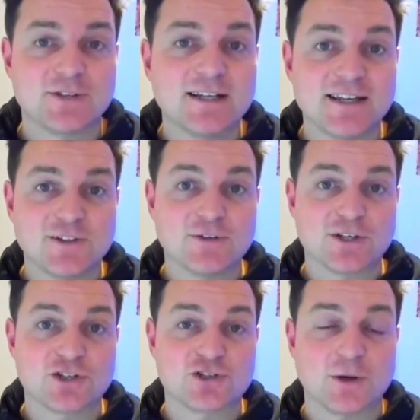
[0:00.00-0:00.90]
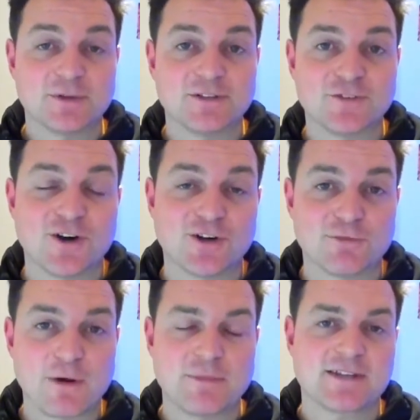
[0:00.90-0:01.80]
clearly doing a good job and have got a
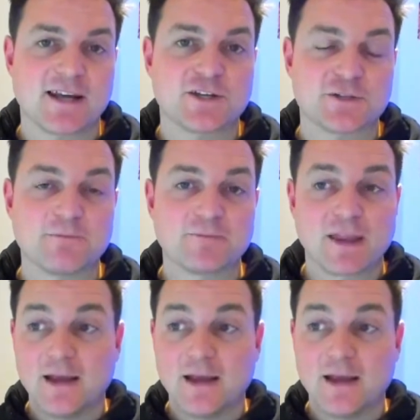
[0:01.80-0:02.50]
good reputation.